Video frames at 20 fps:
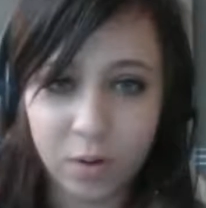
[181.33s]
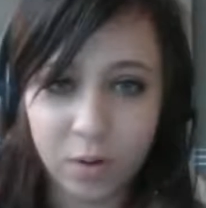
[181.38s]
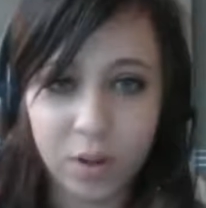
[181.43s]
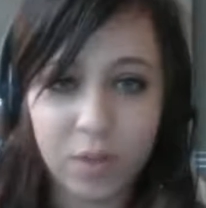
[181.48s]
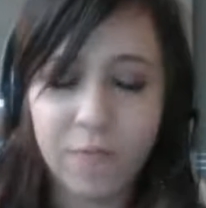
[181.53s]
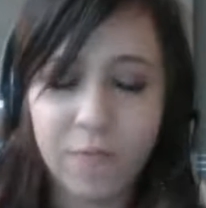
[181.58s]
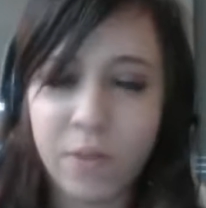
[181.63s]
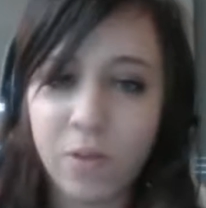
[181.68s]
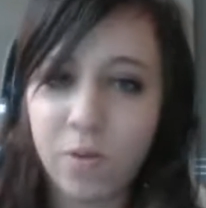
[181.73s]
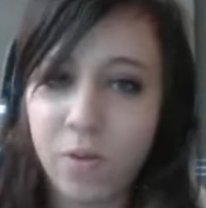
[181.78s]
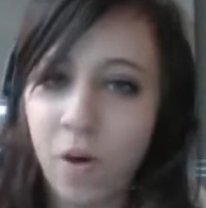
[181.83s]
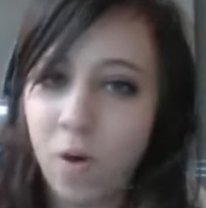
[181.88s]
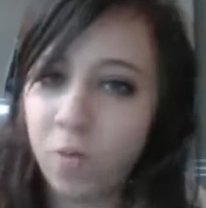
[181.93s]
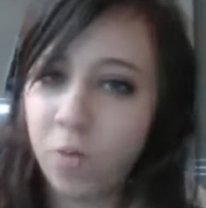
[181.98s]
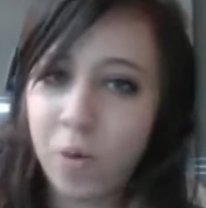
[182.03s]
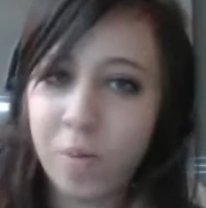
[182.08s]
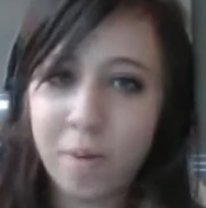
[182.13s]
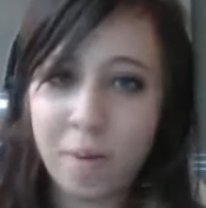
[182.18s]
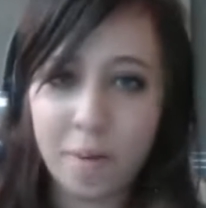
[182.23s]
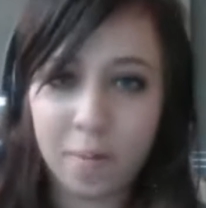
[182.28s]
if you all
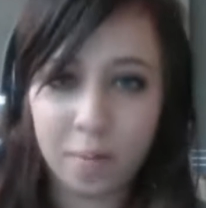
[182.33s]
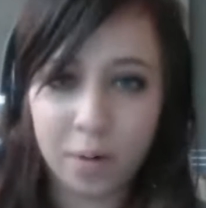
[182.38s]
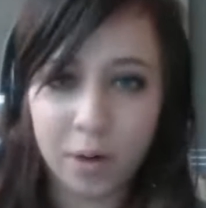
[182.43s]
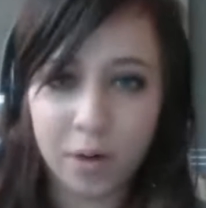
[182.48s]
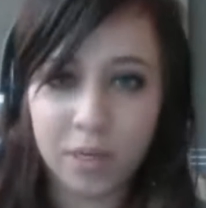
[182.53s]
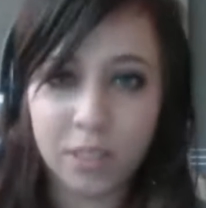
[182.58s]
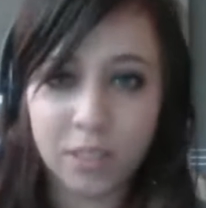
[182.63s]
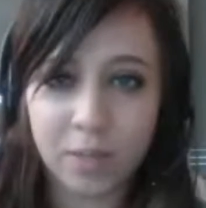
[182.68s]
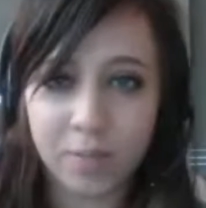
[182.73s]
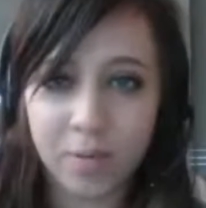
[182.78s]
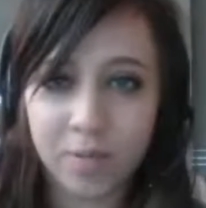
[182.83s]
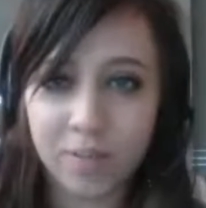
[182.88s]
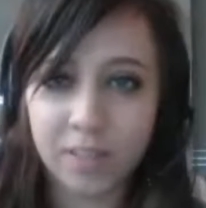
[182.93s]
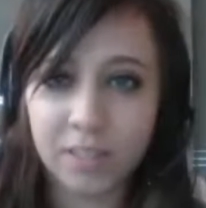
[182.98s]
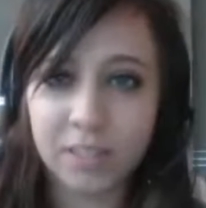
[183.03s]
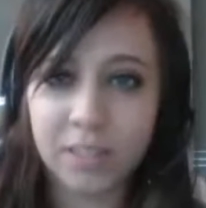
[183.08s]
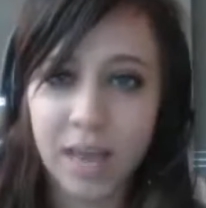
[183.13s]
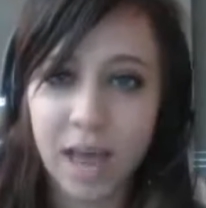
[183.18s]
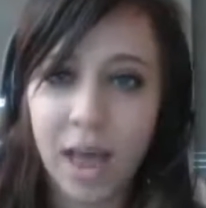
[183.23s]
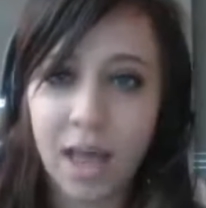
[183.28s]
remember some of the
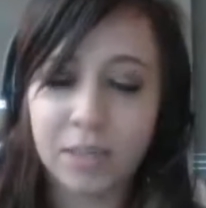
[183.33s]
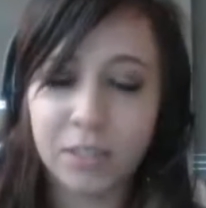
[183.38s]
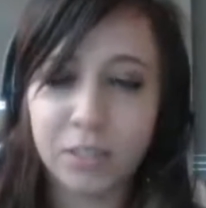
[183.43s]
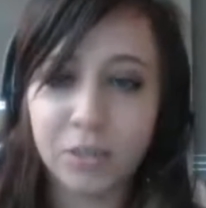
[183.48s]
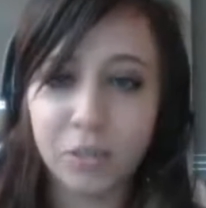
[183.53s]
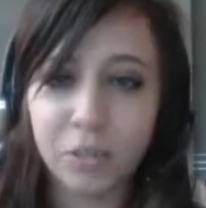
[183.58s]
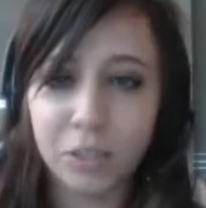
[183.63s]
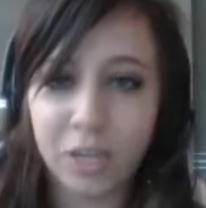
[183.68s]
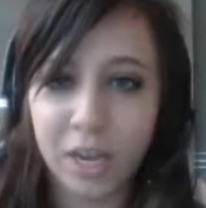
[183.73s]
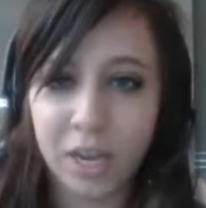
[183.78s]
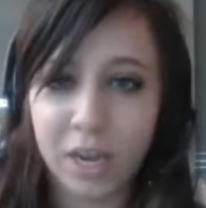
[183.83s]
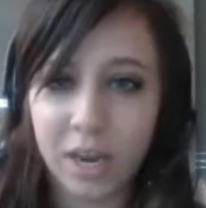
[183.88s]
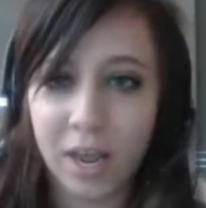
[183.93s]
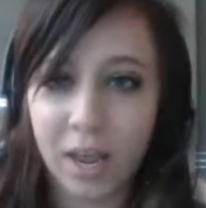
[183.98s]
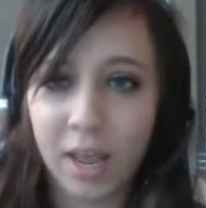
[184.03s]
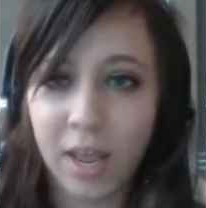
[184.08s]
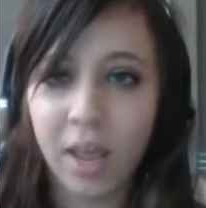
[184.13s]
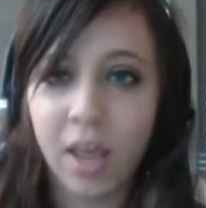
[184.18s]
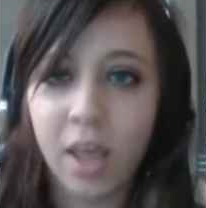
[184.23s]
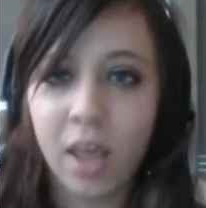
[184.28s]
stats Sujay and
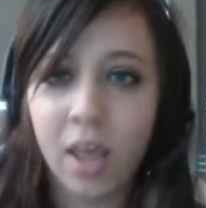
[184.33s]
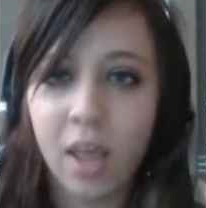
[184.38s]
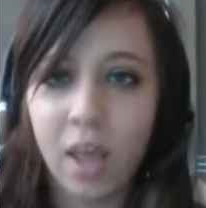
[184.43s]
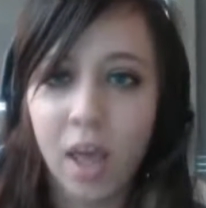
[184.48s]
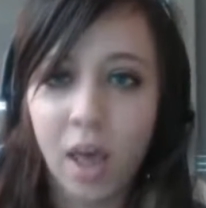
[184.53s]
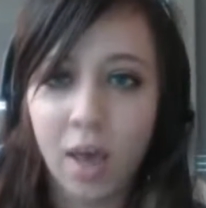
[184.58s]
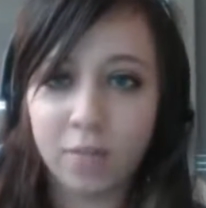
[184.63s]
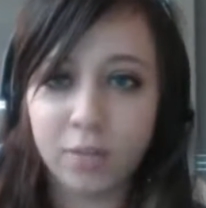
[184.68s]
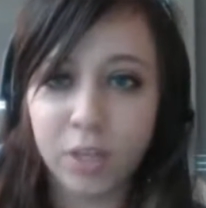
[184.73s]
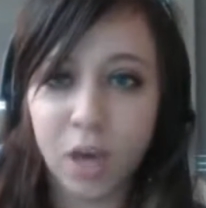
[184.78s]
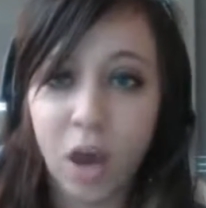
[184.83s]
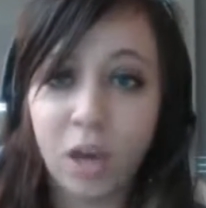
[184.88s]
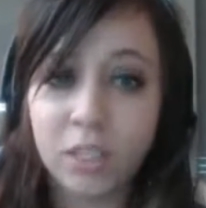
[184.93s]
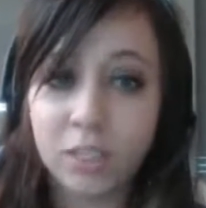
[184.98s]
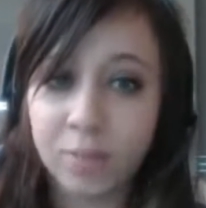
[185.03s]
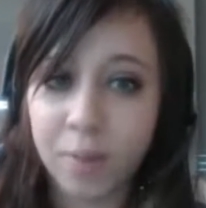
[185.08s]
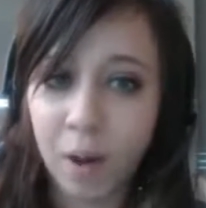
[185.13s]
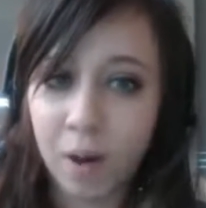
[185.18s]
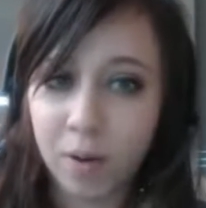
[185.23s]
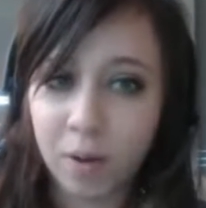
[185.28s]
I have talked
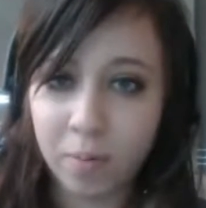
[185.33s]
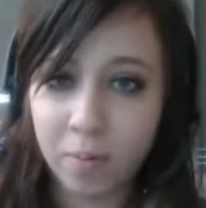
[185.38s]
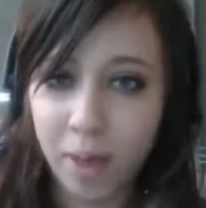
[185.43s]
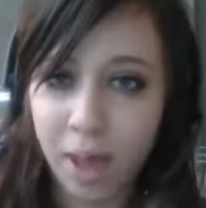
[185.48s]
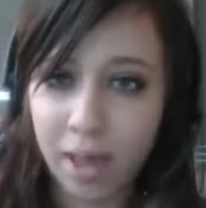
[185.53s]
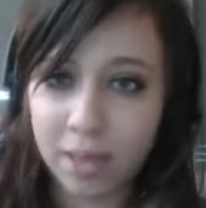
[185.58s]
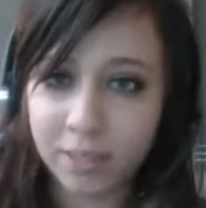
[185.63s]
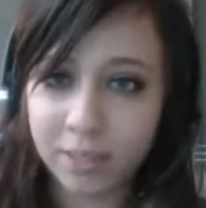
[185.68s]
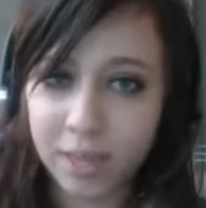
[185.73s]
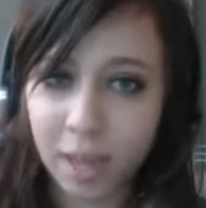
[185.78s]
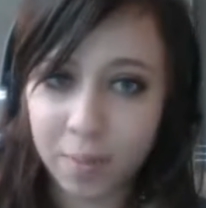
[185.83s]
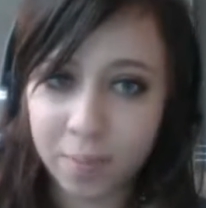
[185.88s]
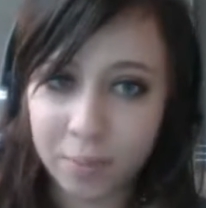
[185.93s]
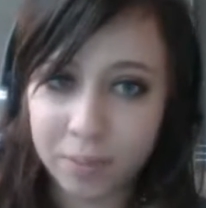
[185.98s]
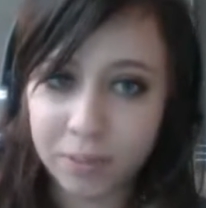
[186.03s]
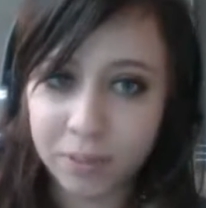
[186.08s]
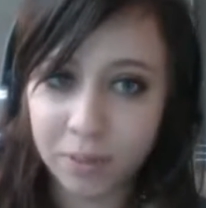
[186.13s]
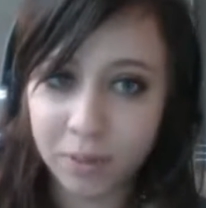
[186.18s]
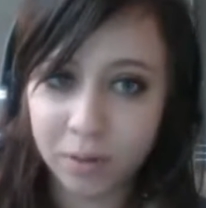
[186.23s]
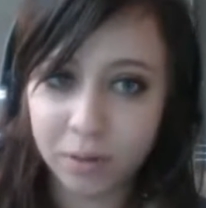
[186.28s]
about in past
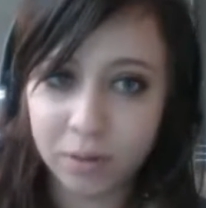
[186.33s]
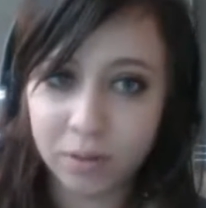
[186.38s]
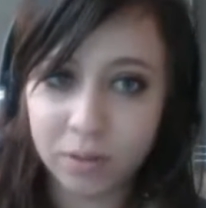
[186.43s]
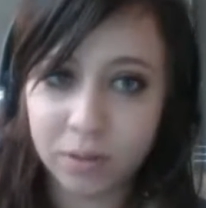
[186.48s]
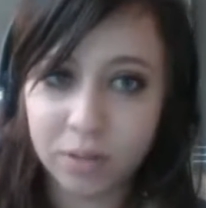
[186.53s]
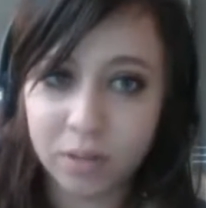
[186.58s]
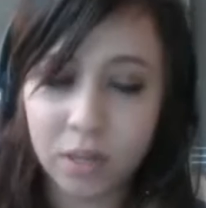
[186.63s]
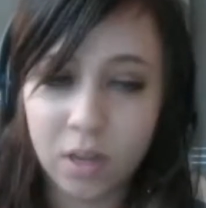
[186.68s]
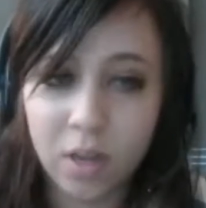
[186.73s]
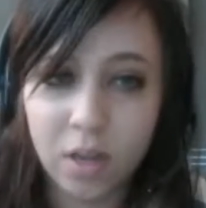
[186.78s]
episodes,